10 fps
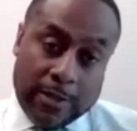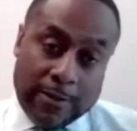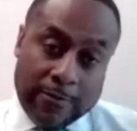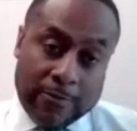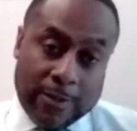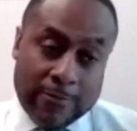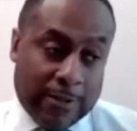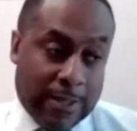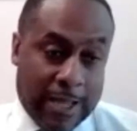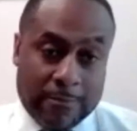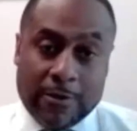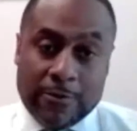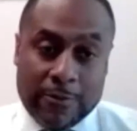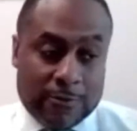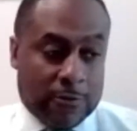in the game,
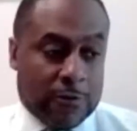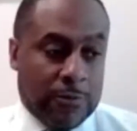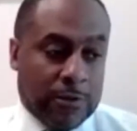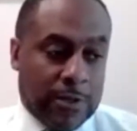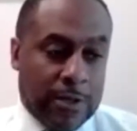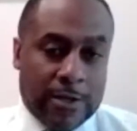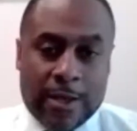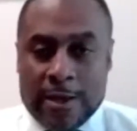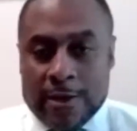so to speak, in that.